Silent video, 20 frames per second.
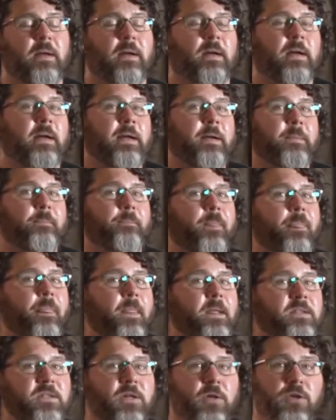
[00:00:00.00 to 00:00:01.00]

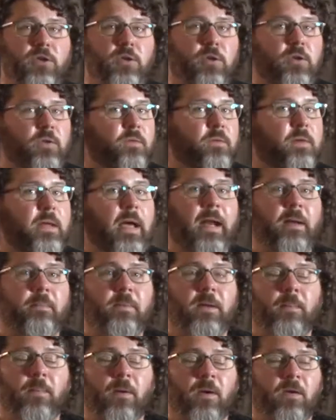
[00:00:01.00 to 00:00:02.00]
So you've got to
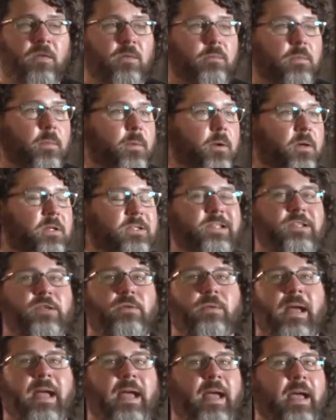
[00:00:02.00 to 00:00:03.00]
be a personable person.
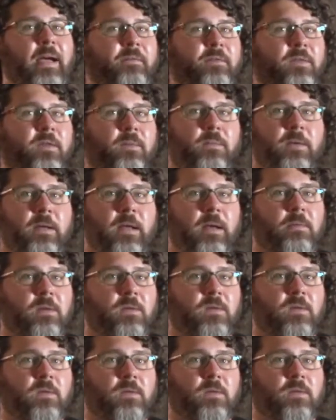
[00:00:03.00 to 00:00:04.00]
You have to be able
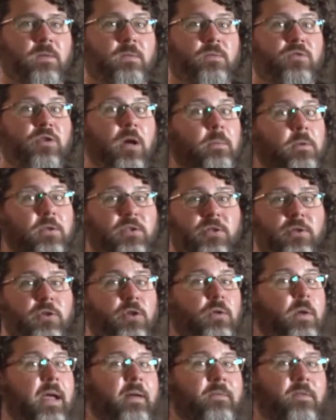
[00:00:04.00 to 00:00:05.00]
to troubleshoot.
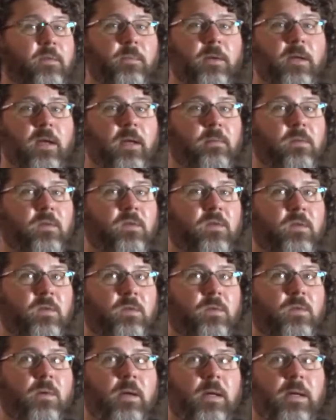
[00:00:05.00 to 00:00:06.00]
You have to be able
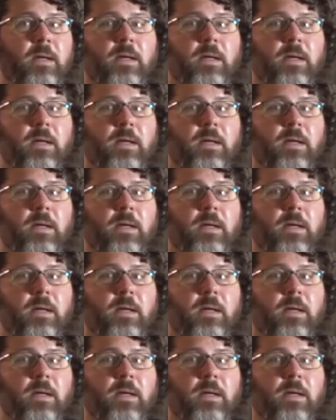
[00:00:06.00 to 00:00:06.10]
to,